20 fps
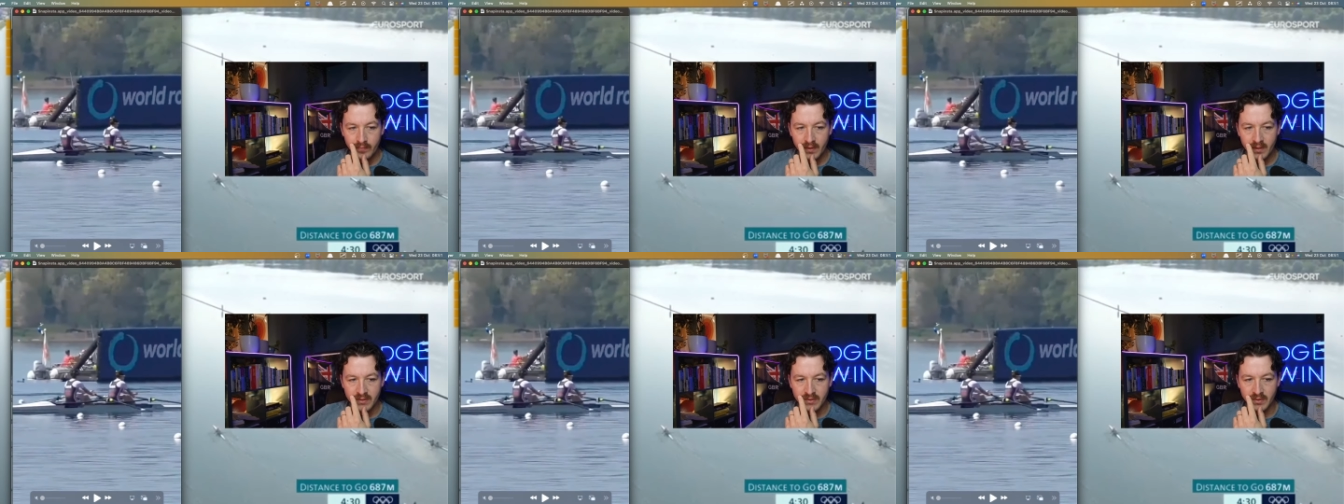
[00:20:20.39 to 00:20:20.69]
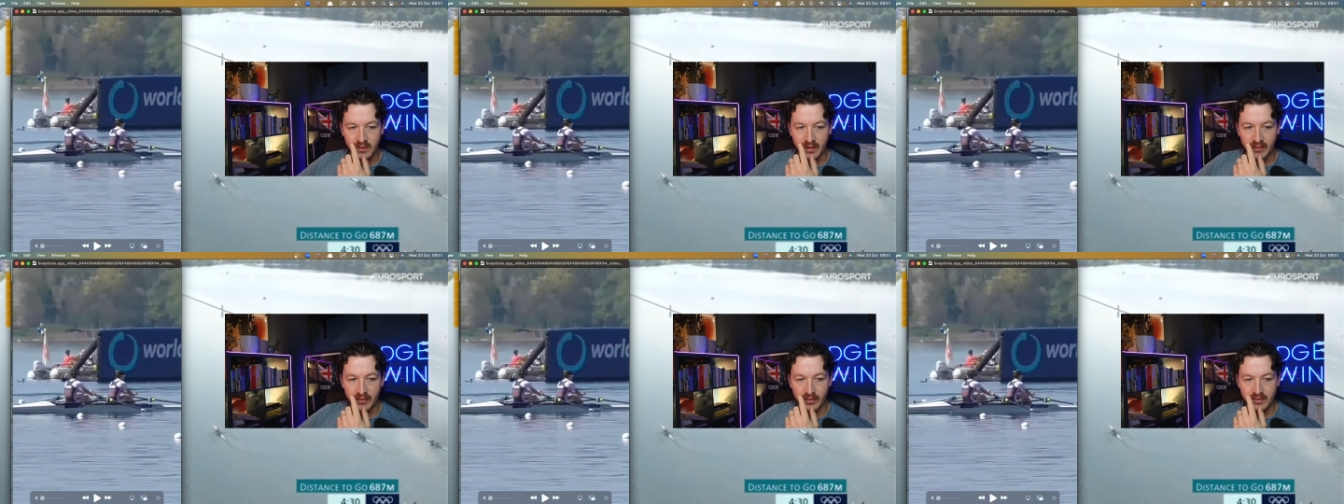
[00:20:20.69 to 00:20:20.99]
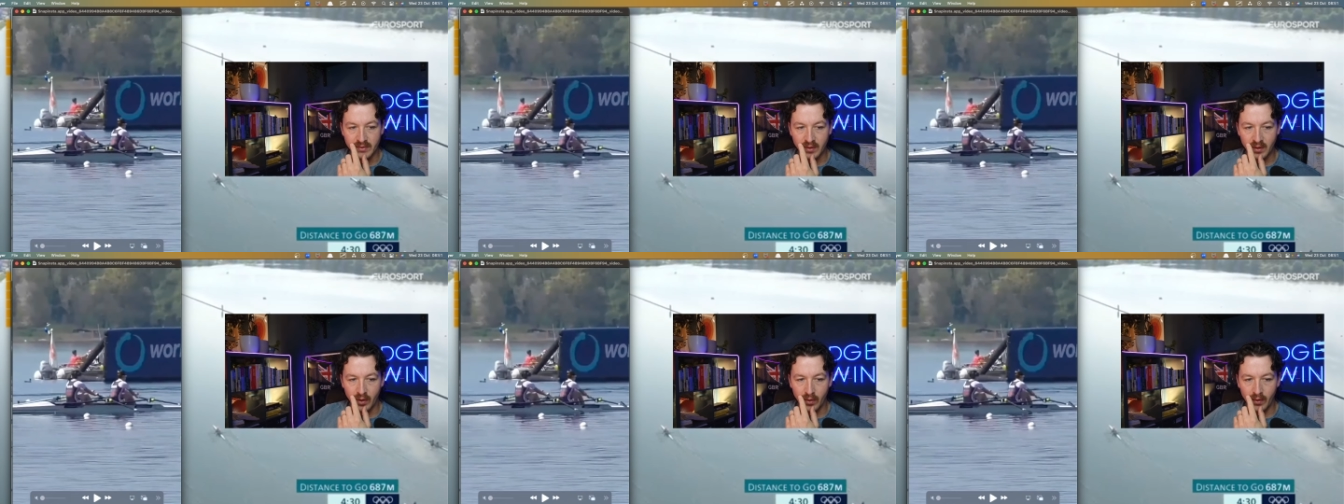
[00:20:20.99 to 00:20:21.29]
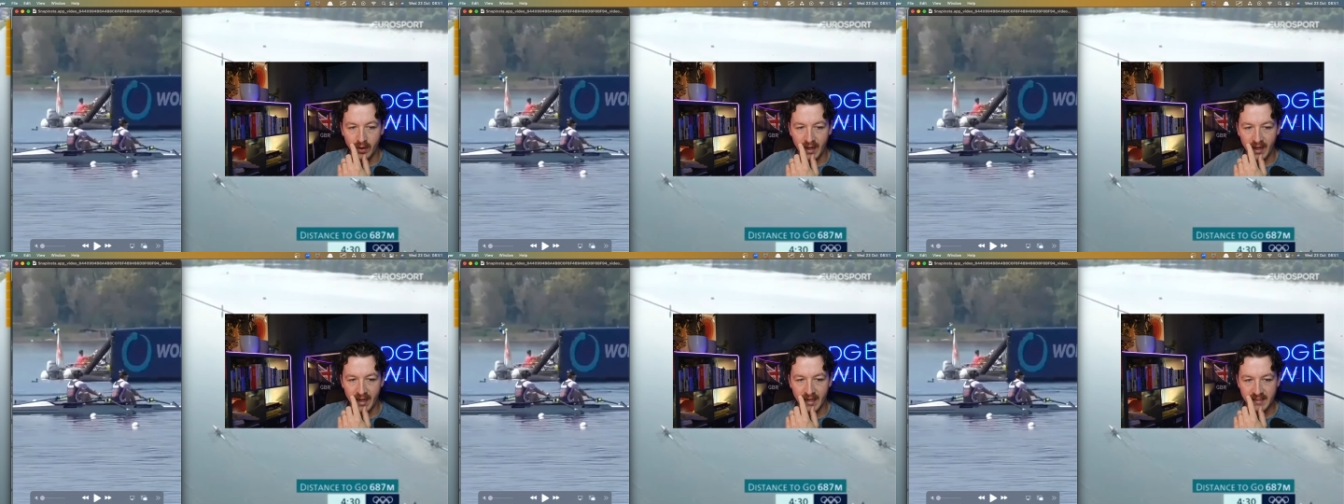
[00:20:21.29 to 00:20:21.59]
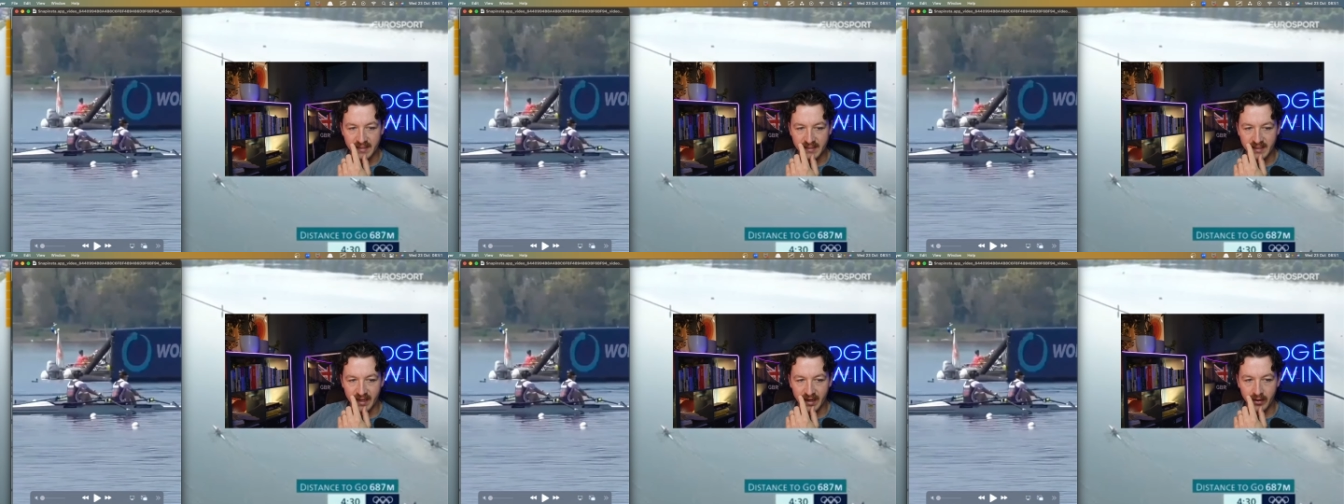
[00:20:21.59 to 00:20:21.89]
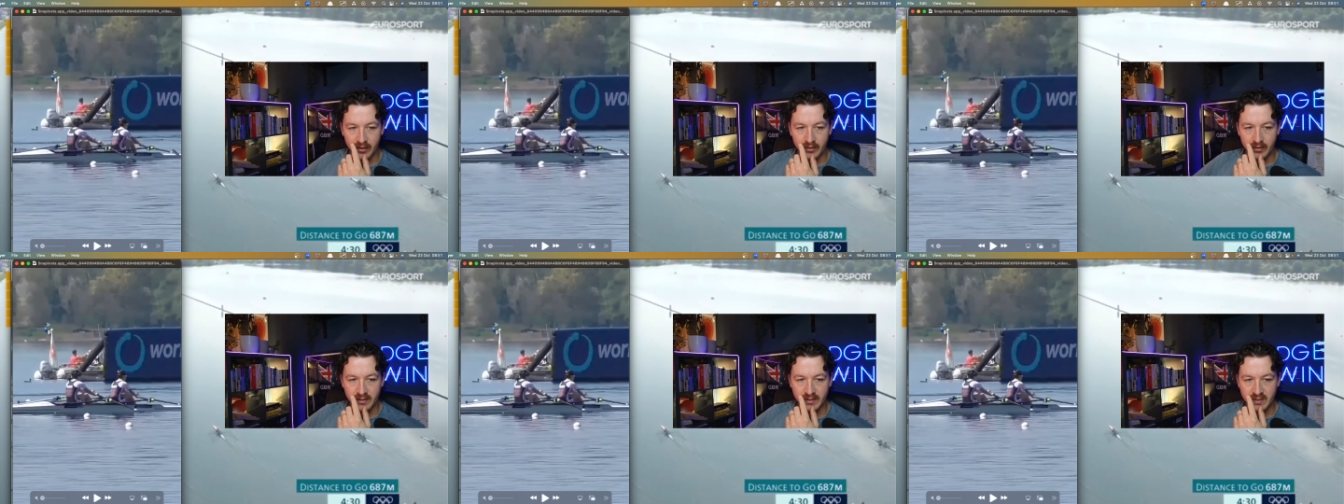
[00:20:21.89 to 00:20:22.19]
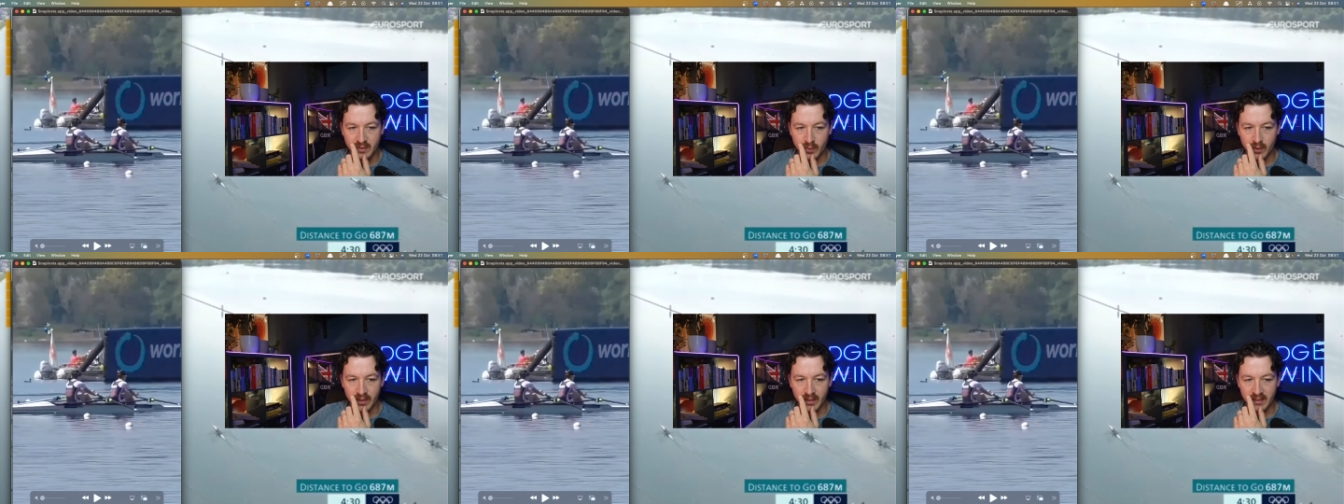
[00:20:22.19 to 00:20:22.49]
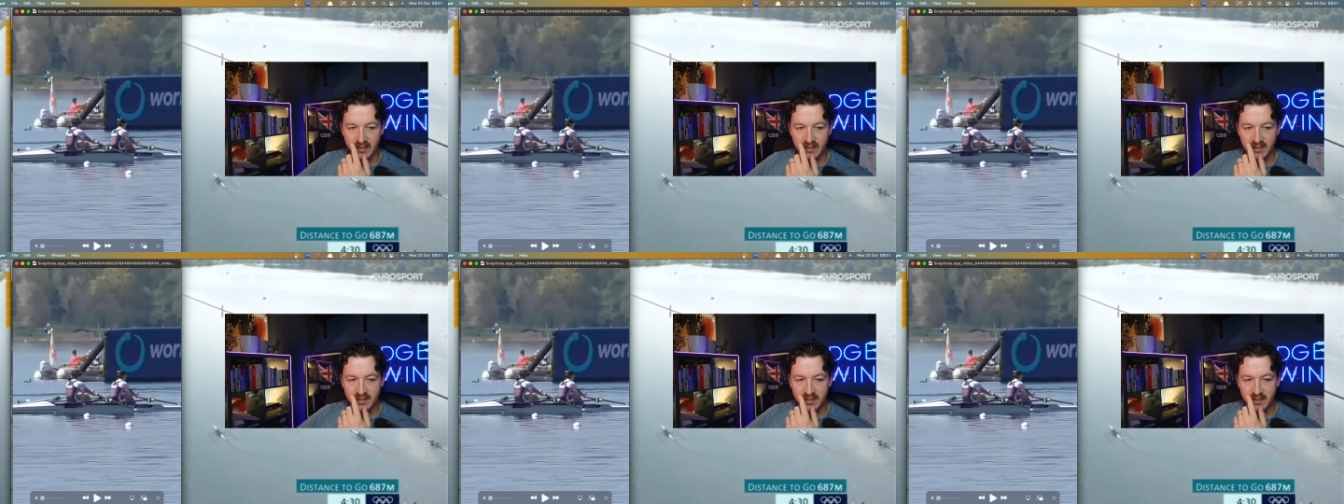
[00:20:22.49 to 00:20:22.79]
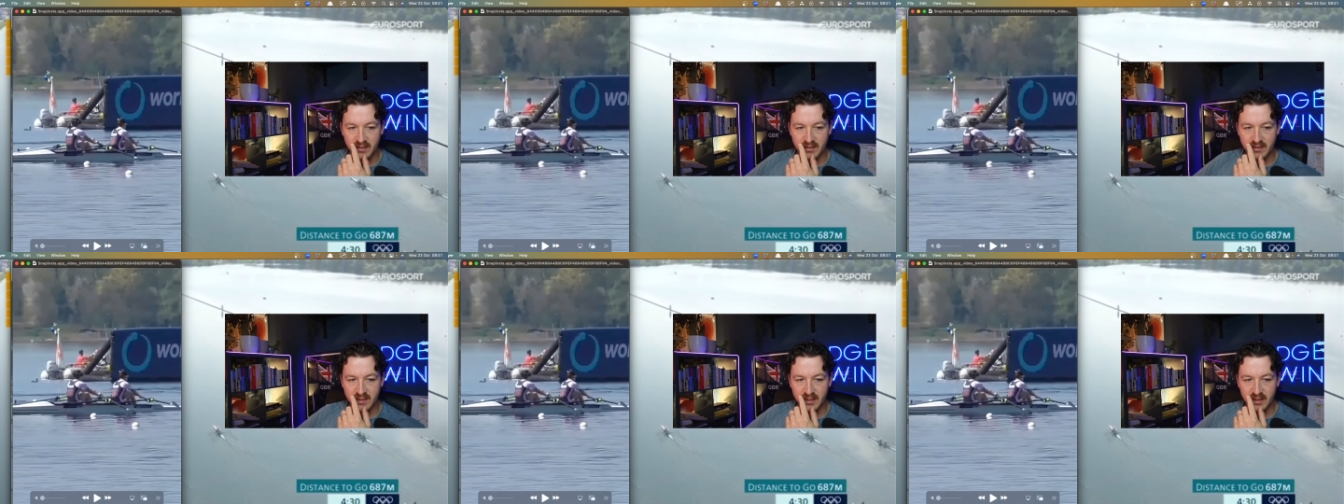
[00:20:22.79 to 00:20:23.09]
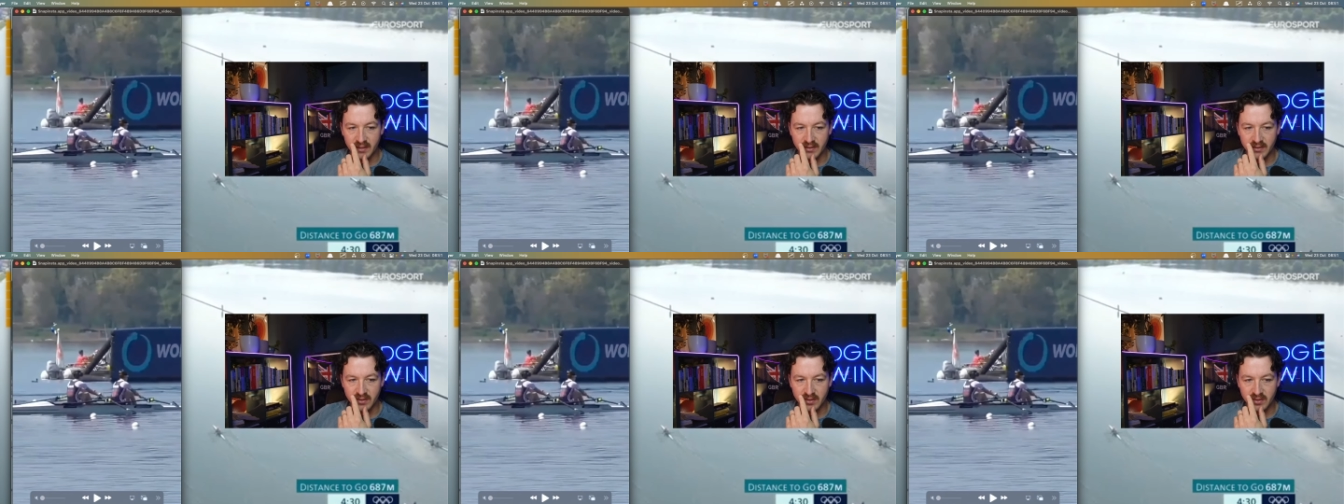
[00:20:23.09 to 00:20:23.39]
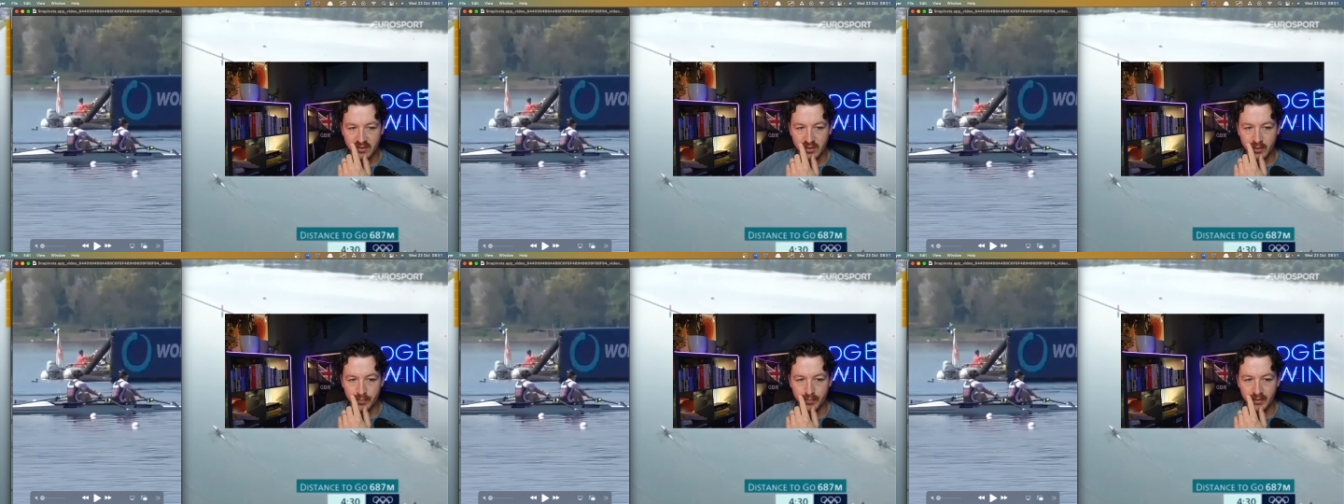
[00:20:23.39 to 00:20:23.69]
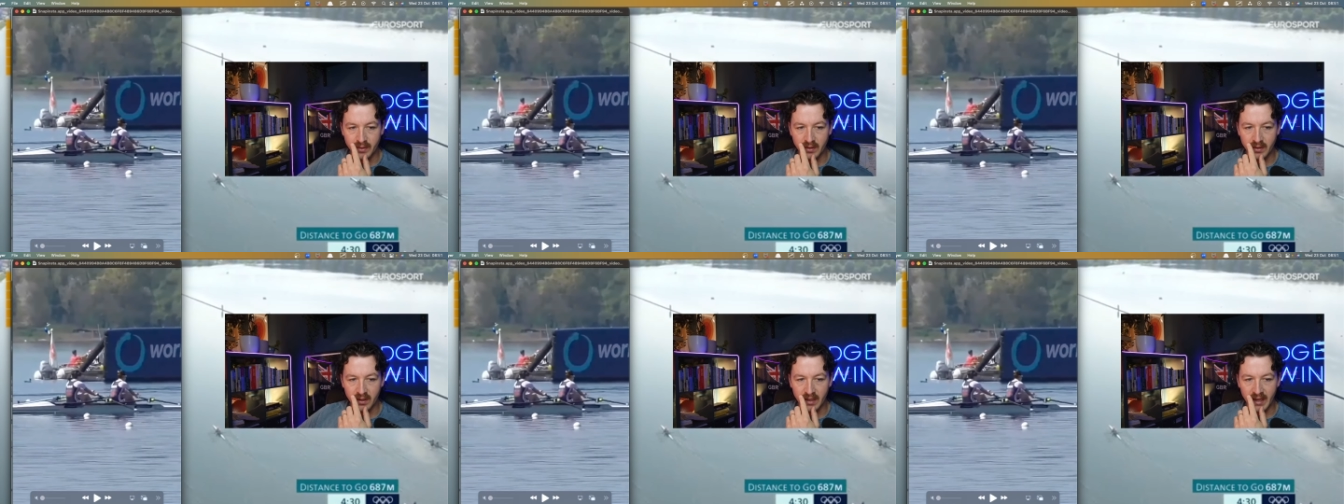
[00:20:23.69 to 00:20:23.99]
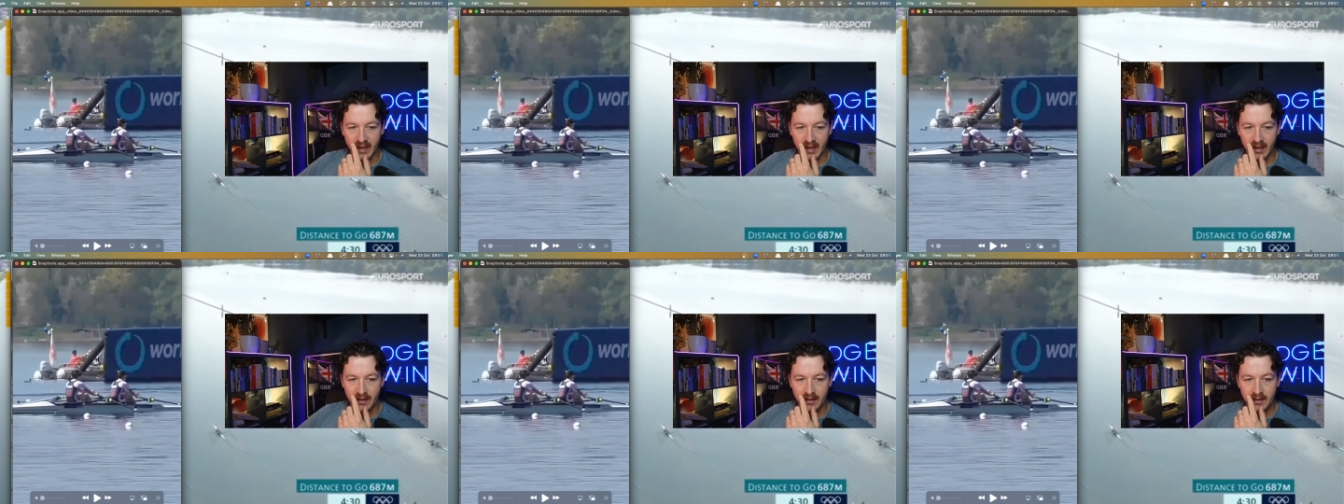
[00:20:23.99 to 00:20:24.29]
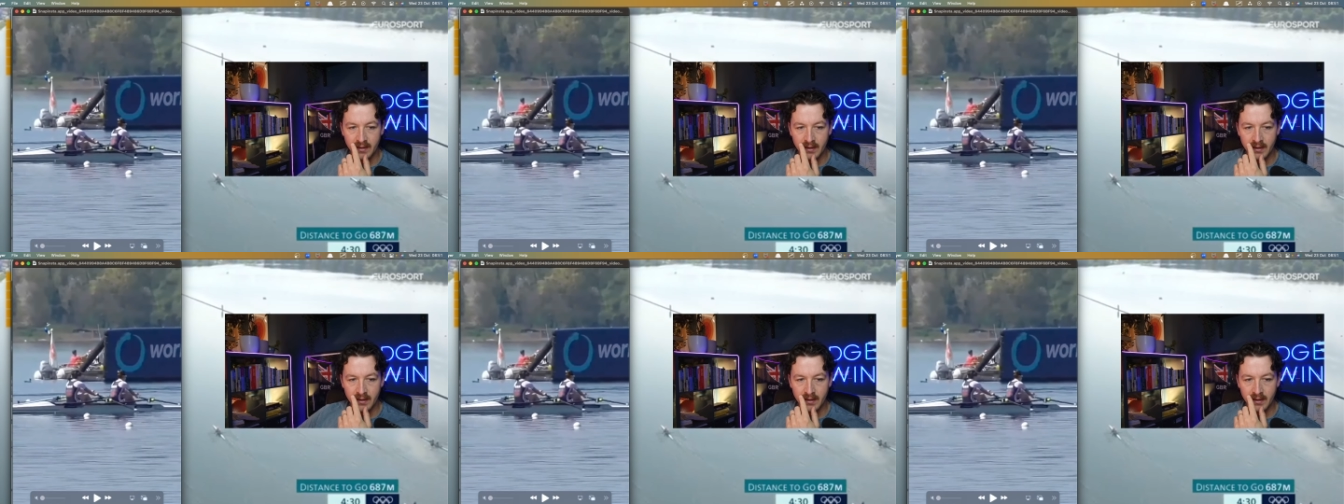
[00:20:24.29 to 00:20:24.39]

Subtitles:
So those low hands in that early square, you can still see there's a super early